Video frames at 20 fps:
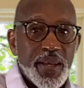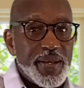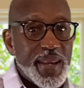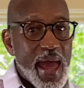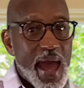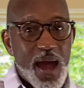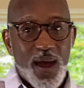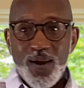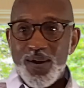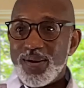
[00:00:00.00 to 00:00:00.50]

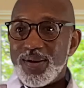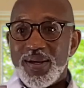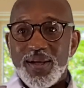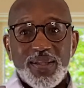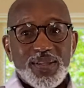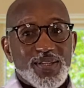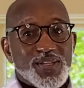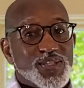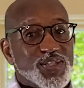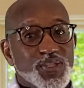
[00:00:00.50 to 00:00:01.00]
Now,
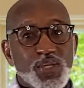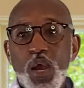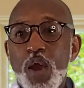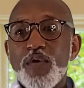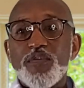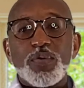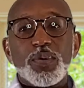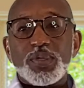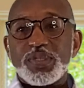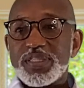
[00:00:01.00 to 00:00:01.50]
the
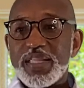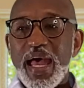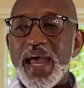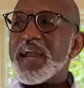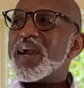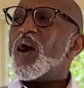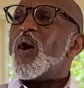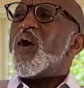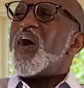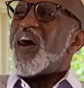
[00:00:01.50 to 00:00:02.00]
servant was
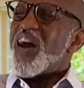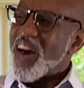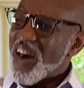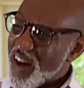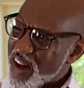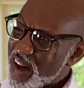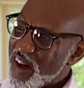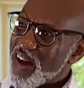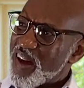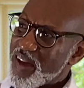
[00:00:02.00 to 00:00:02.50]
like,
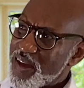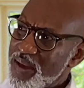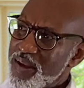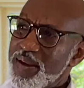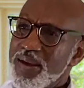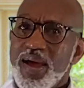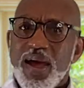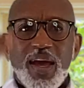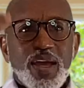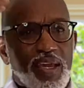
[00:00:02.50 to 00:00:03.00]
Huh?
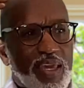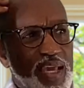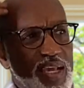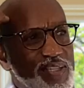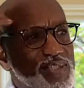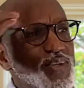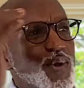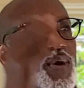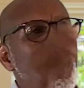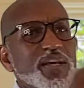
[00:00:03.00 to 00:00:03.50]
He
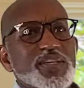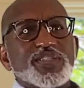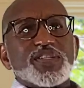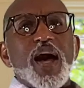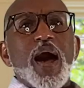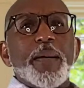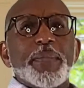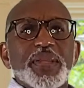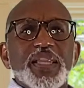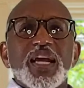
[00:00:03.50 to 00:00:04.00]
saw this
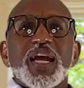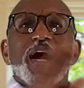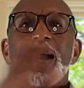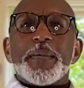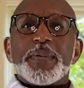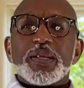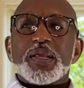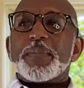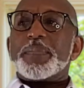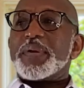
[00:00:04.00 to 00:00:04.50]
army
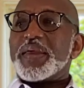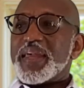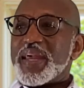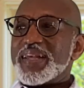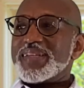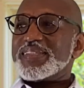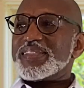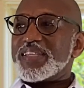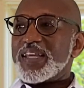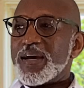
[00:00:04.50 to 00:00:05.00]
coming up
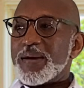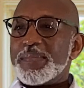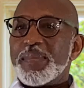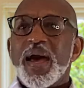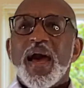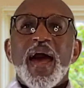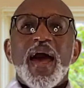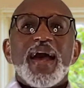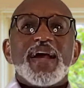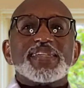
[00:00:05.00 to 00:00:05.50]
against them
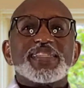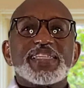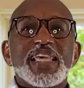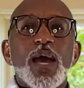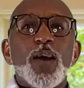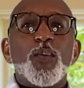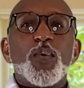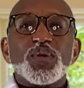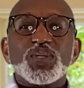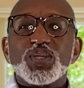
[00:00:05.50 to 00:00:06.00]
and
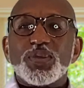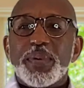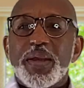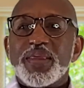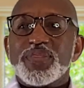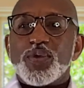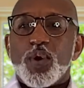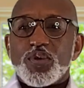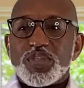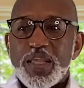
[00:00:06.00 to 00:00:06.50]
said, What you mean,
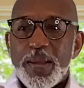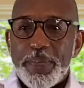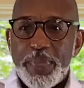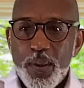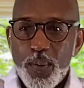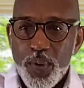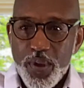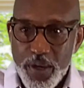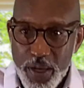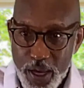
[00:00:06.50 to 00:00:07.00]
those that be
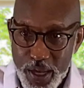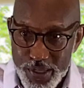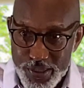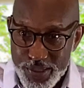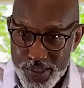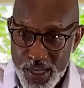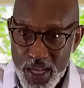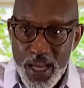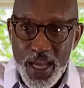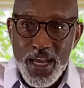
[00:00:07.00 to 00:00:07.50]
with
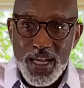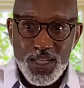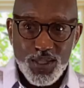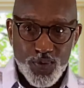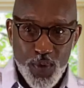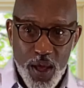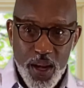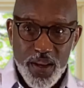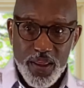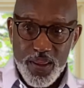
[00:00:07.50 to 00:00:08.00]
us is
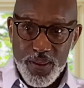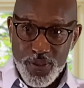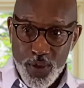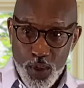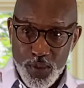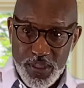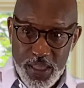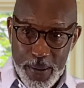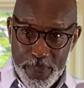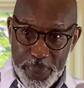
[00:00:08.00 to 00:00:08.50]
greater than
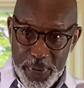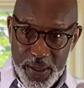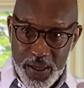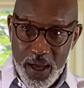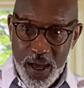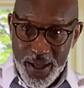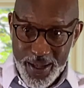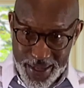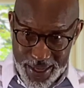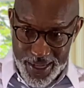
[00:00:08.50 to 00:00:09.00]
those that be
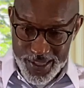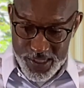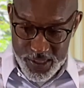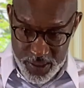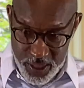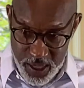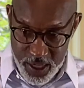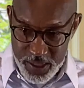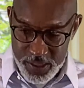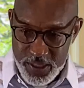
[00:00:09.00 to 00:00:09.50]
against
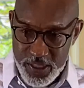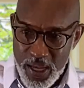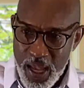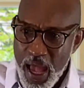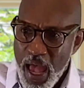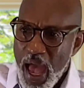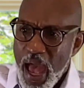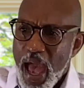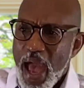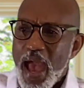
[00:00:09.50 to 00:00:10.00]
us?
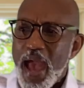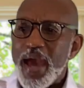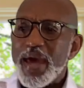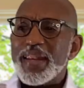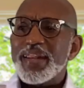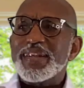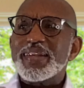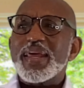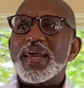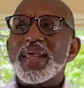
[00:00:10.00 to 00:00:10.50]

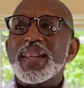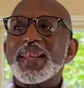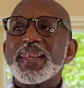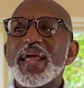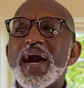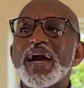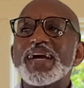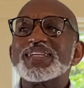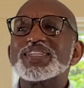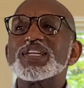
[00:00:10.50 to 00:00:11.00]
And
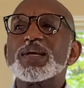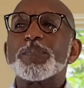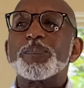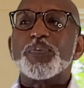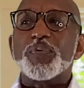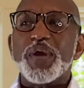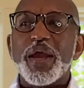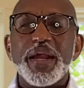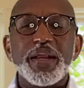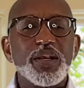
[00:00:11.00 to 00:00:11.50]
Elisha
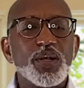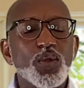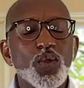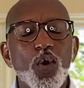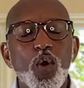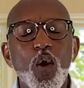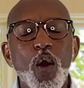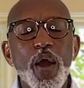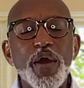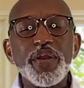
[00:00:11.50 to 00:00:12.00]
prayed,
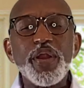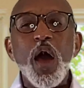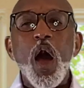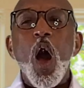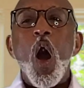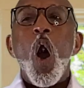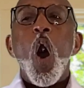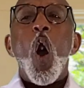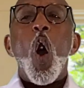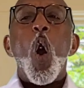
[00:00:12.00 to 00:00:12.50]
Lord,
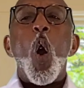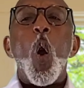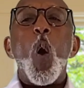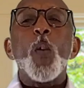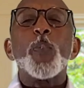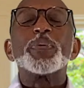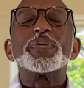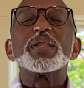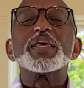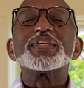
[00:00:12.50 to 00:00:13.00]

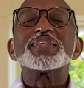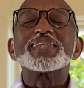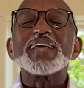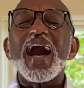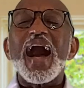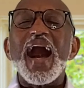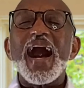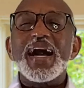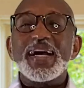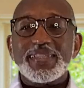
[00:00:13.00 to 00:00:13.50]
Open his
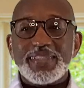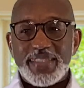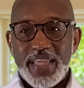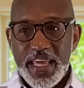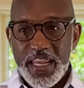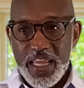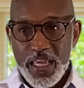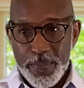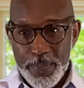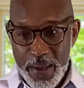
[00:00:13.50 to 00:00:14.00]
eyes
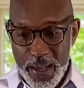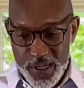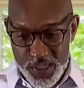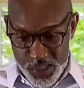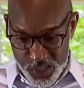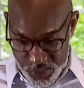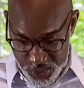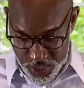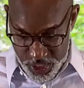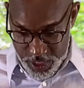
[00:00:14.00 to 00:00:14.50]
that he may
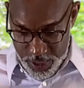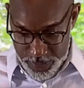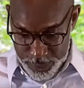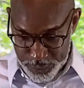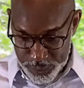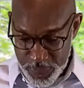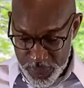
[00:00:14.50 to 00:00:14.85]
see.